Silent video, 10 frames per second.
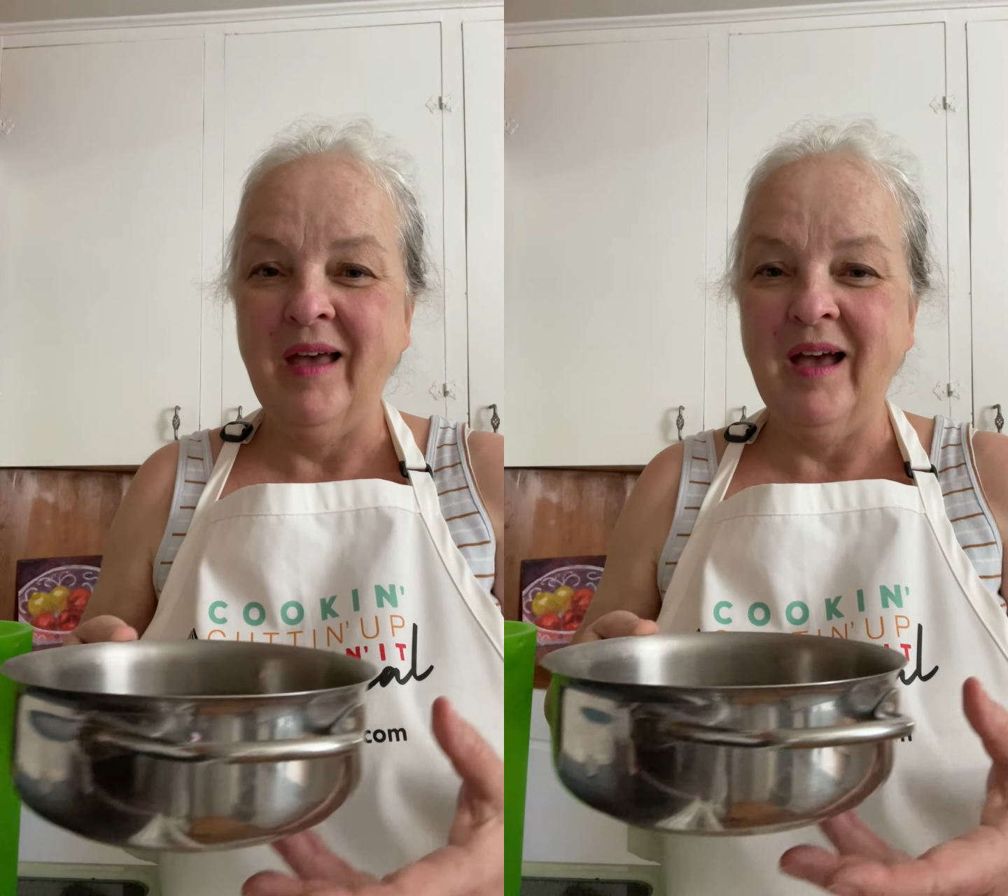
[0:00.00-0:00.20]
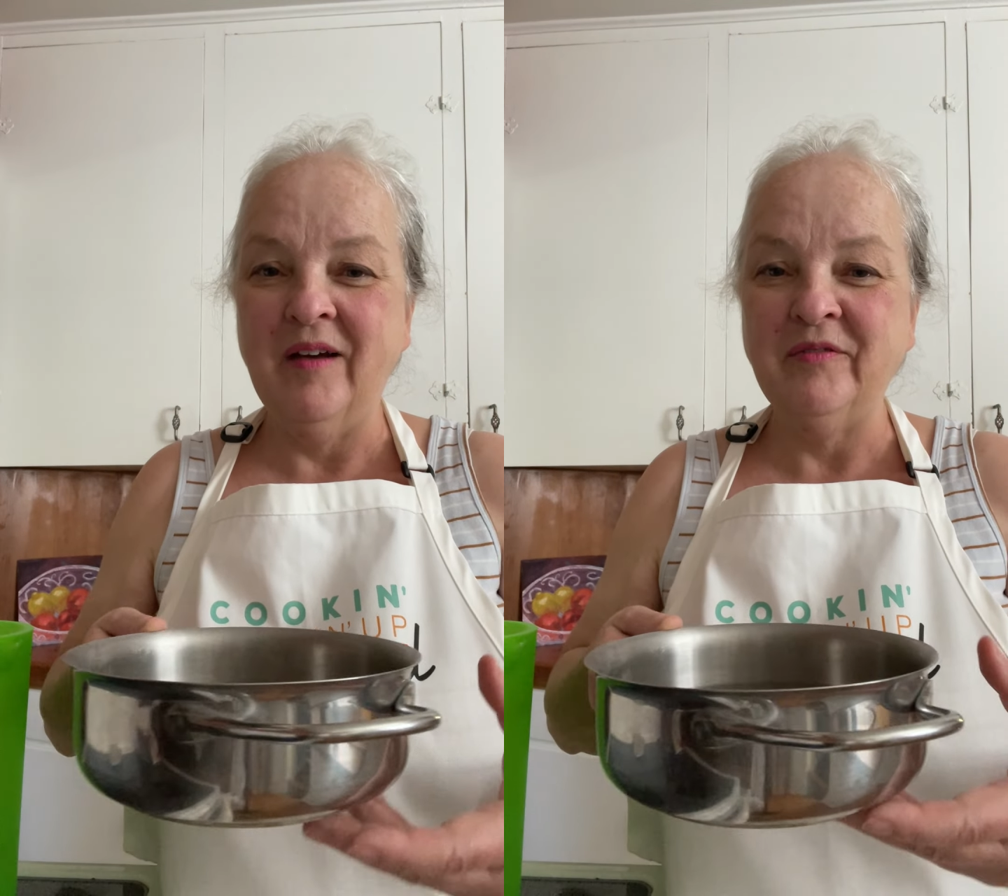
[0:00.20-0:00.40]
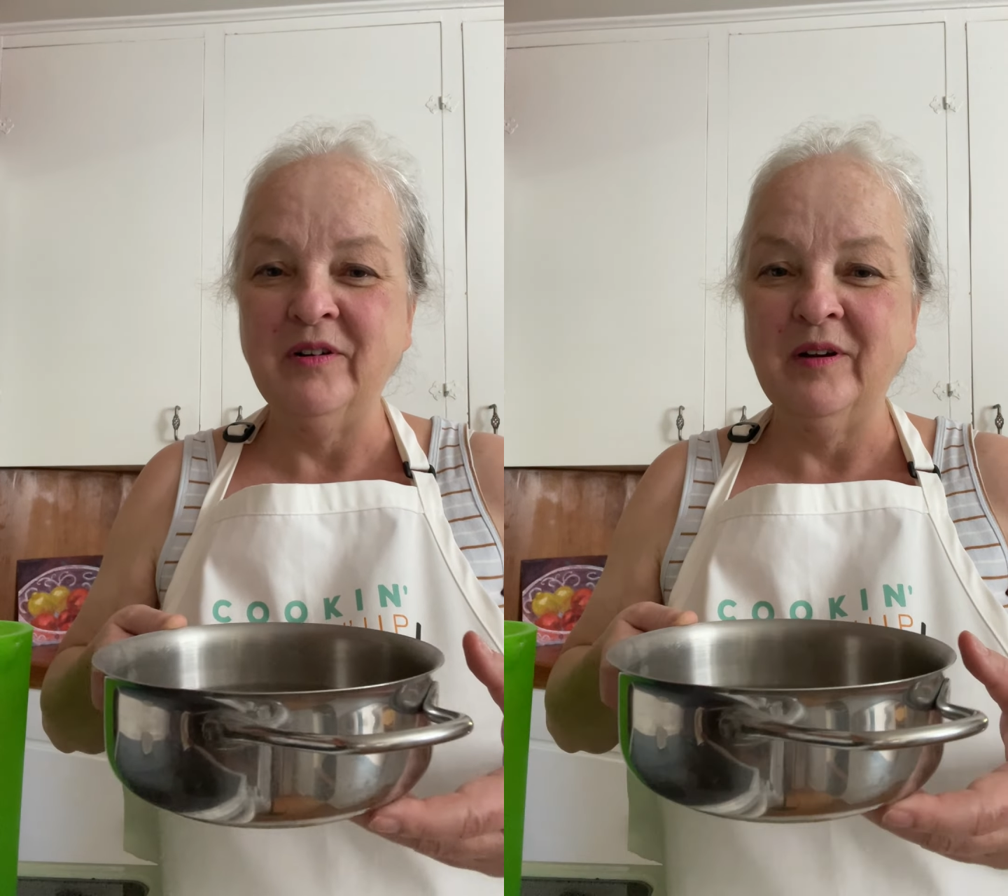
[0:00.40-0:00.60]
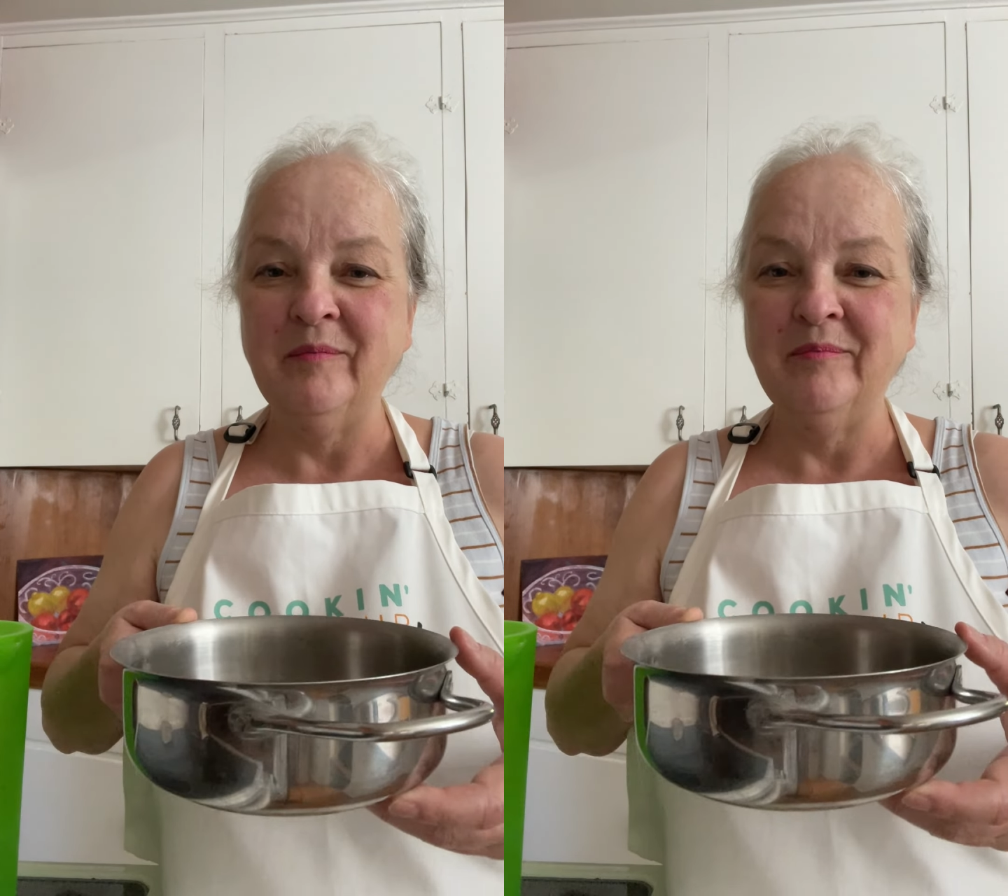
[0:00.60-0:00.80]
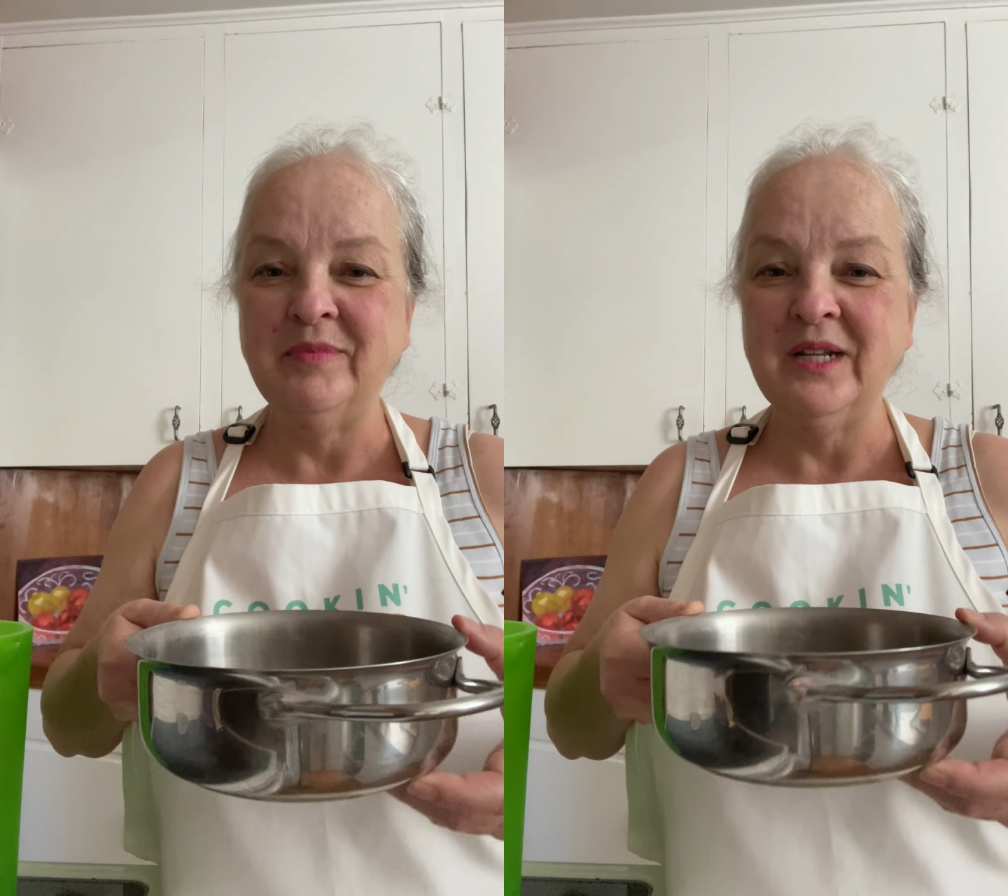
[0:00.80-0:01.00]
after
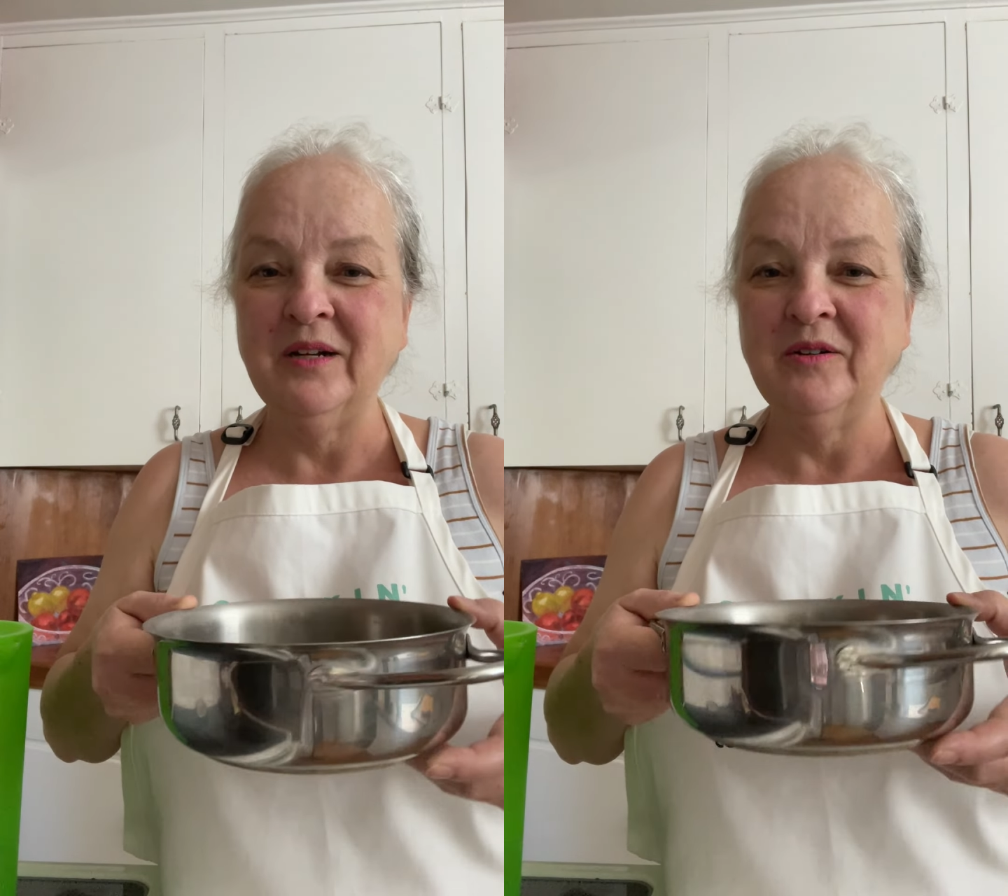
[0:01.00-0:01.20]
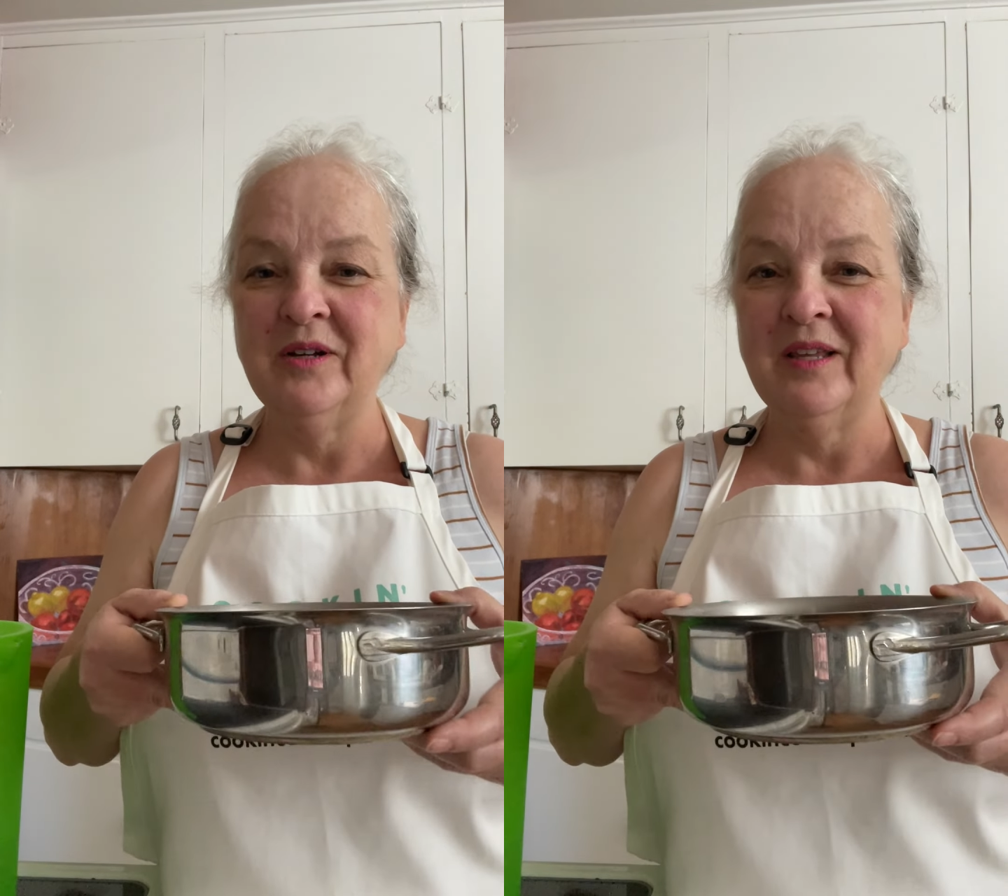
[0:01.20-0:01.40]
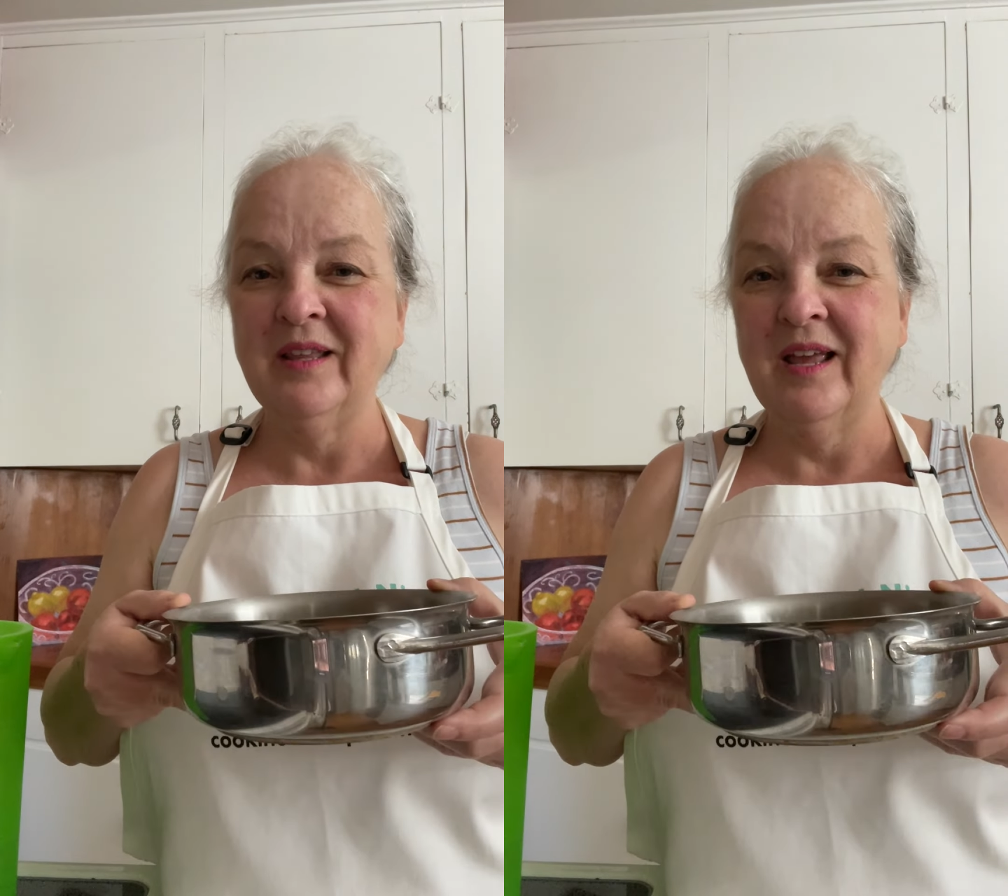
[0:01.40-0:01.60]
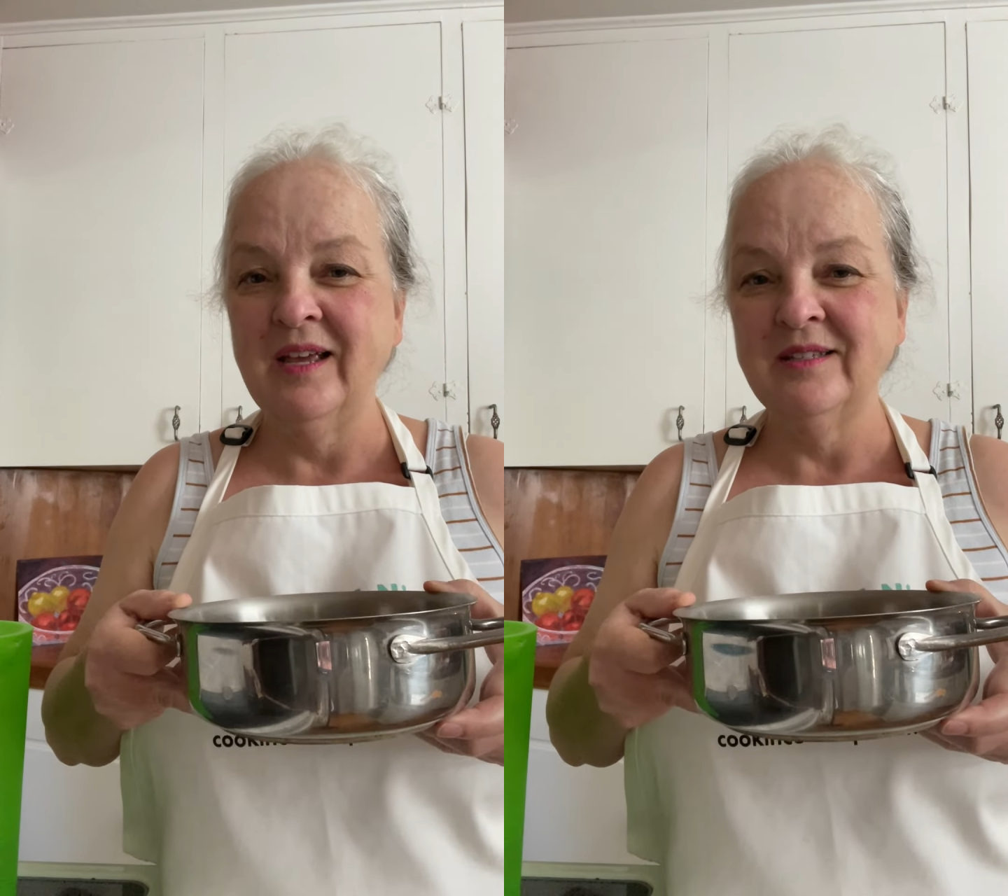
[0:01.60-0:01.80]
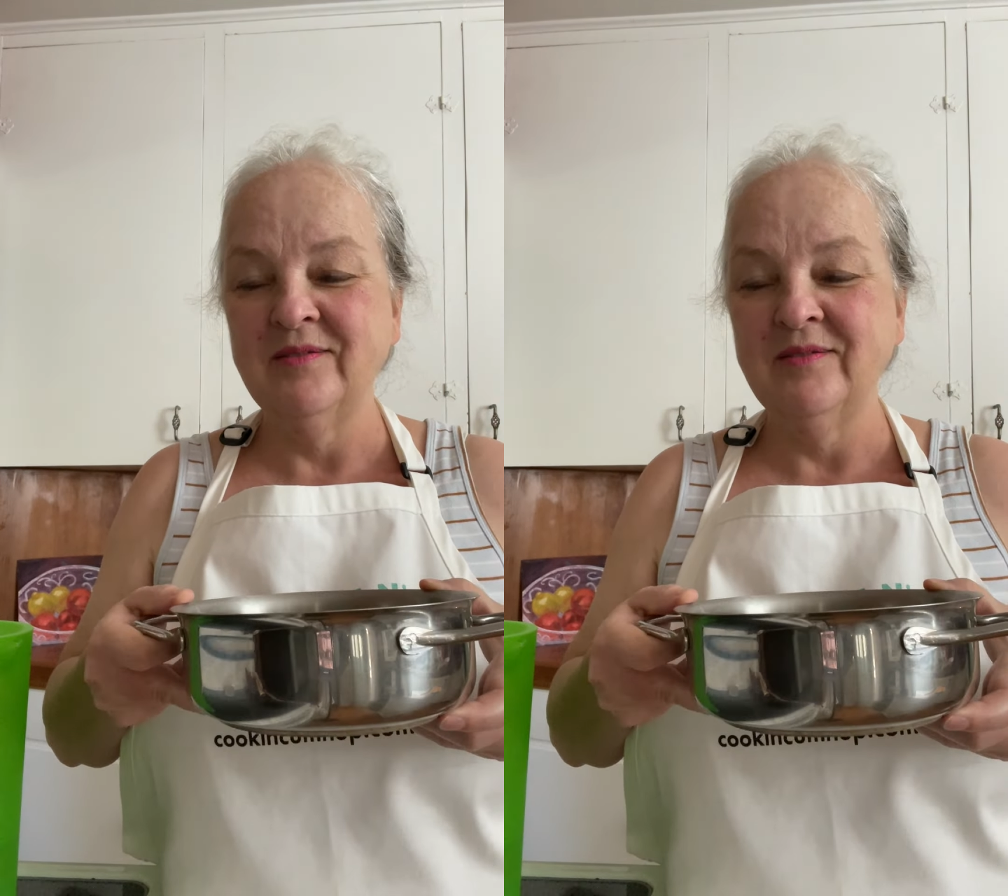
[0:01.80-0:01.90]
I'm done cooking the eggs